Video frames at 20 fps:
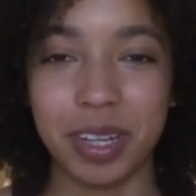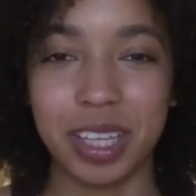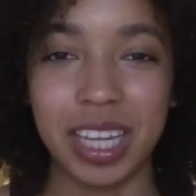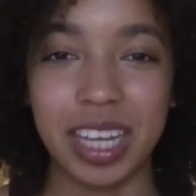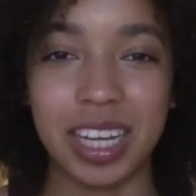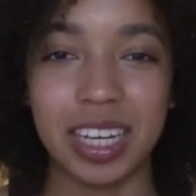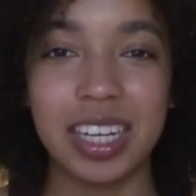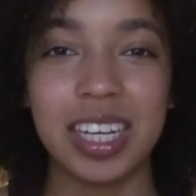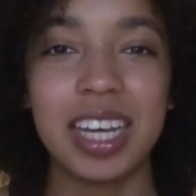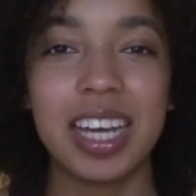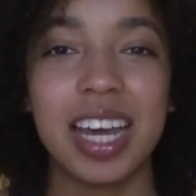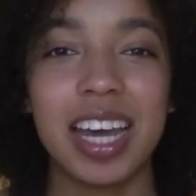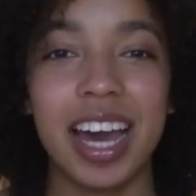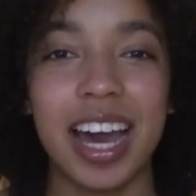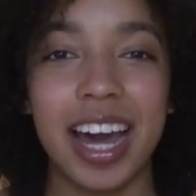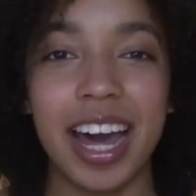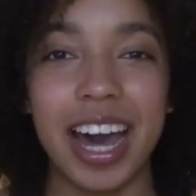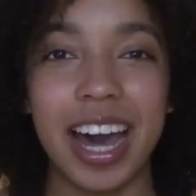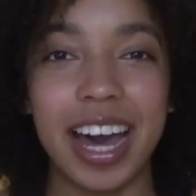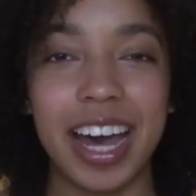But then
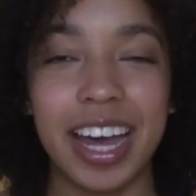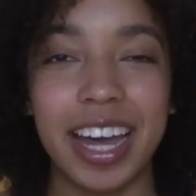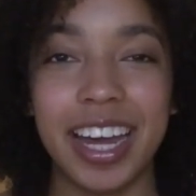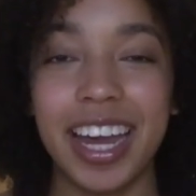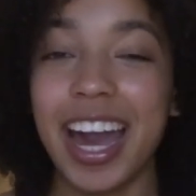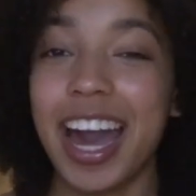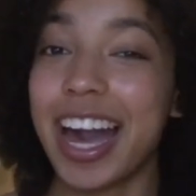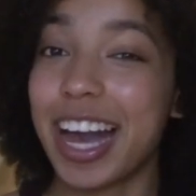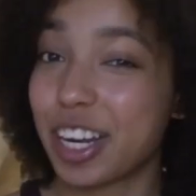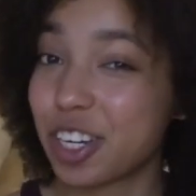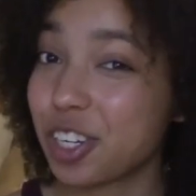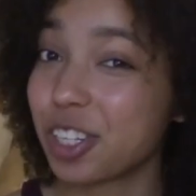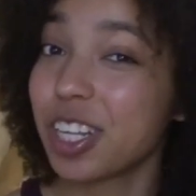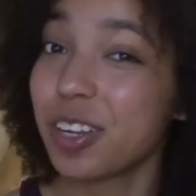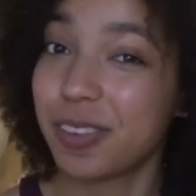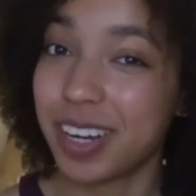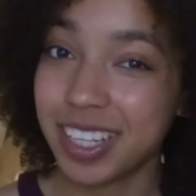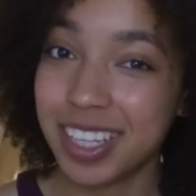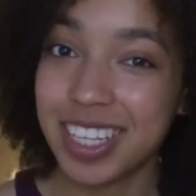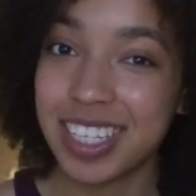I
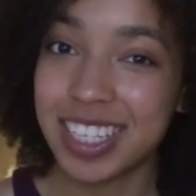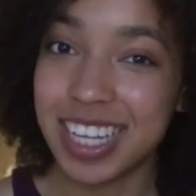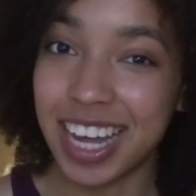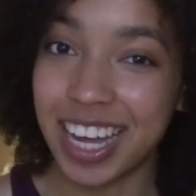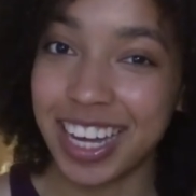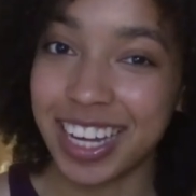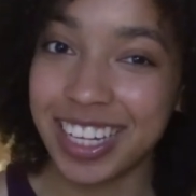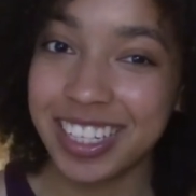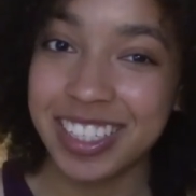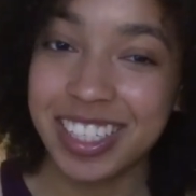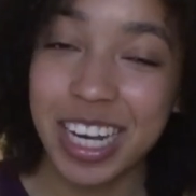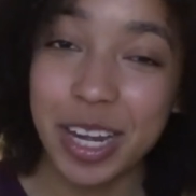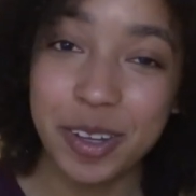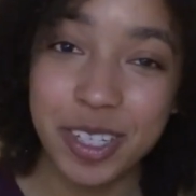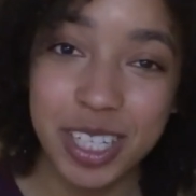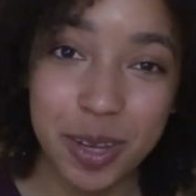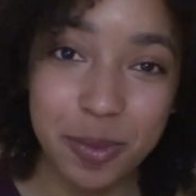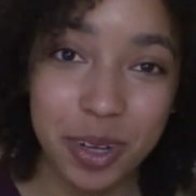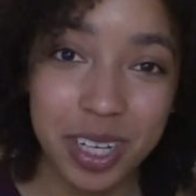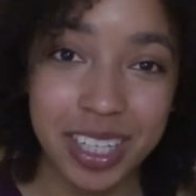actually read the signs, and I
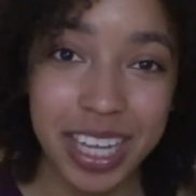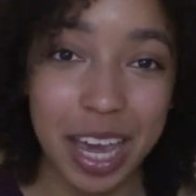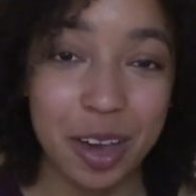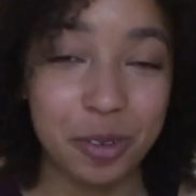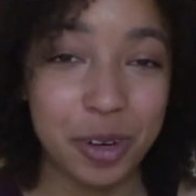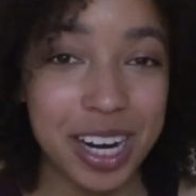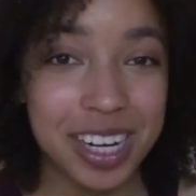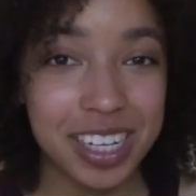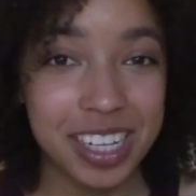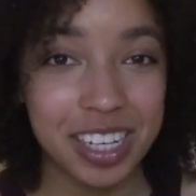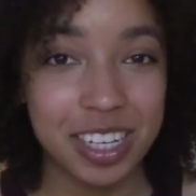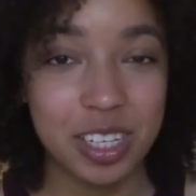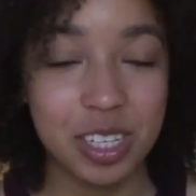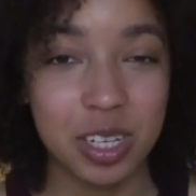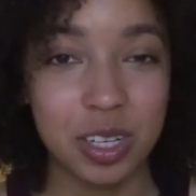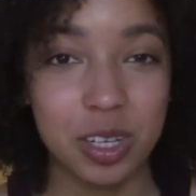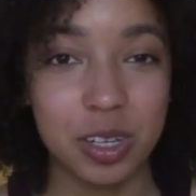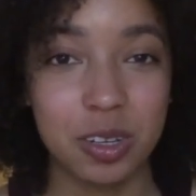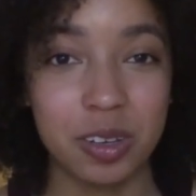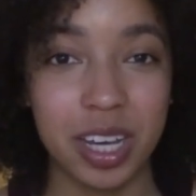was able to get where I needed
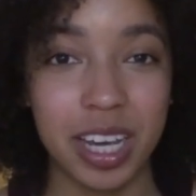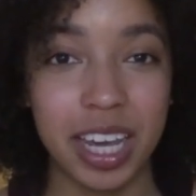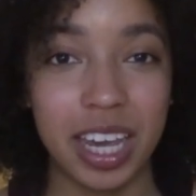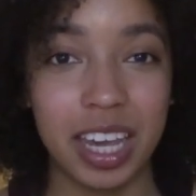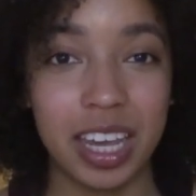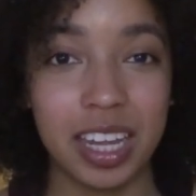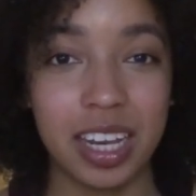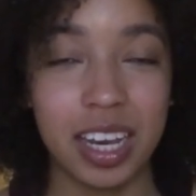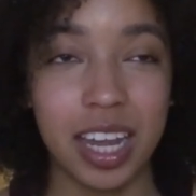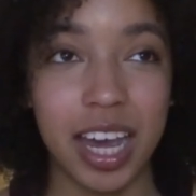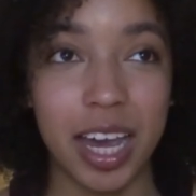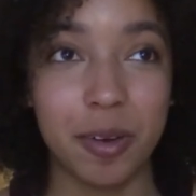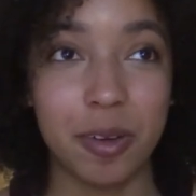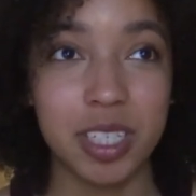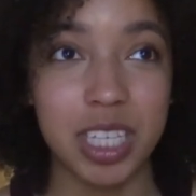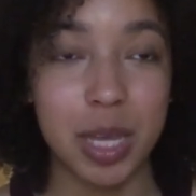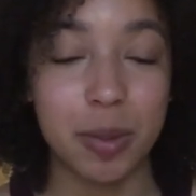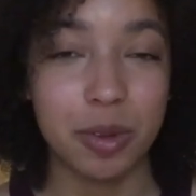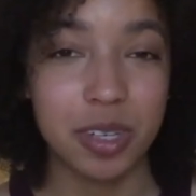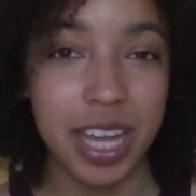to, and I
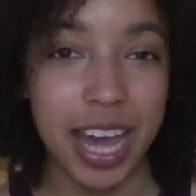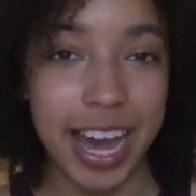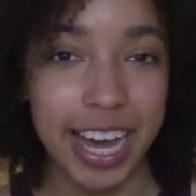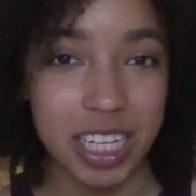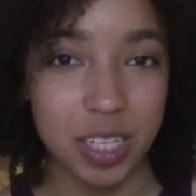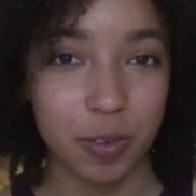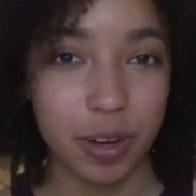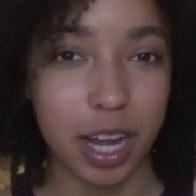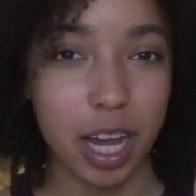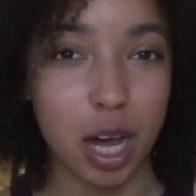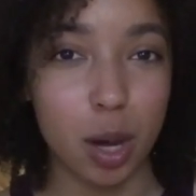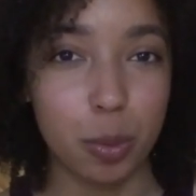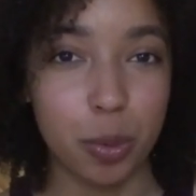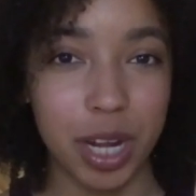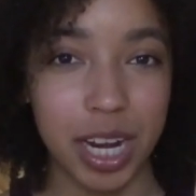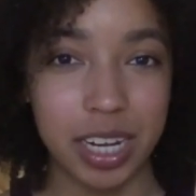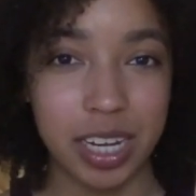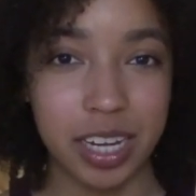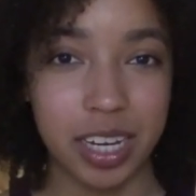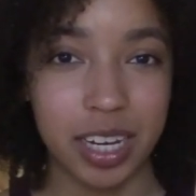was able to ask for help
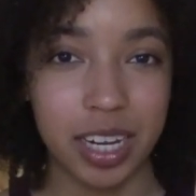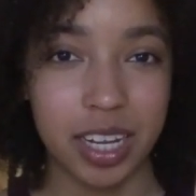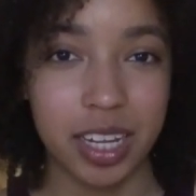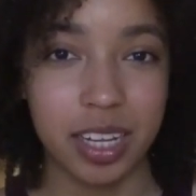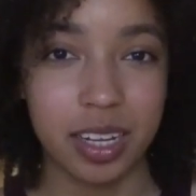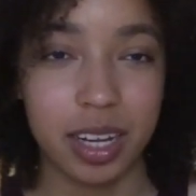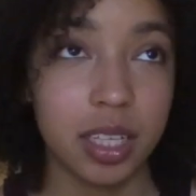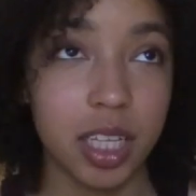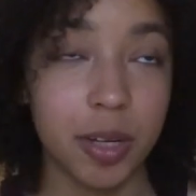when I needed it.